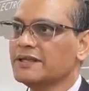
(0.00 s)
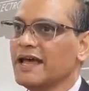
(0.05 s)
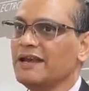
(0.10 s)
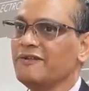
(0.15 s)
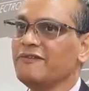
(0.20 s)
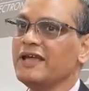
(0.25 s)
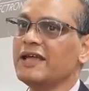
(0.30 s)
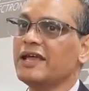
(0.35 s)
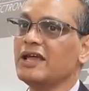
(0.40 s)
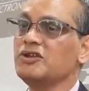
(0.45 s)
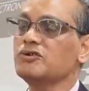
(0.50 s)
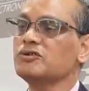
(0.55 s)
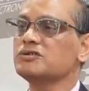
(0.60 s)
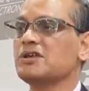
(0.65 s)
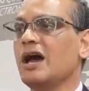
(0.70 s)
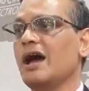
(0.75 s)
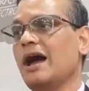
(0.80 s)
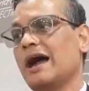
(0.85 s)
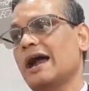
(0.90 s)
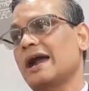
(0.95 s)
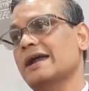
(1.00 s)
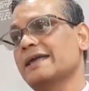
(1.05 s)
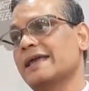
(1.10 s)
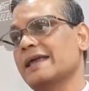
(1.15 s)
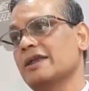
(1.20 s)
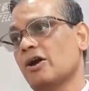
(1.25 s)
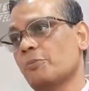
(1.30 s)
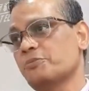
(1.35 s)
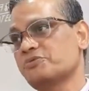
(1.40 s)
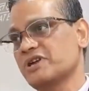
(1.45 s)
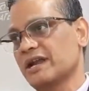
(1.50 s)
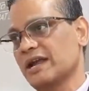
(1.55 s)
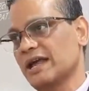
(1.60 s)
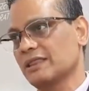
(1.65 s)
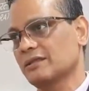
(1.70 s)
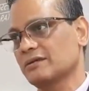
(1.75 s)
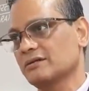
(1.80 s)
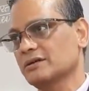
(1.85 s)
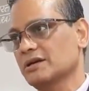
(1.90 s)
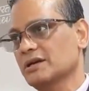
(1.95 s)
then we can use the hard kill option
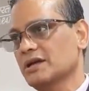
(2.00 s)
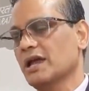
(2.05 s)
of.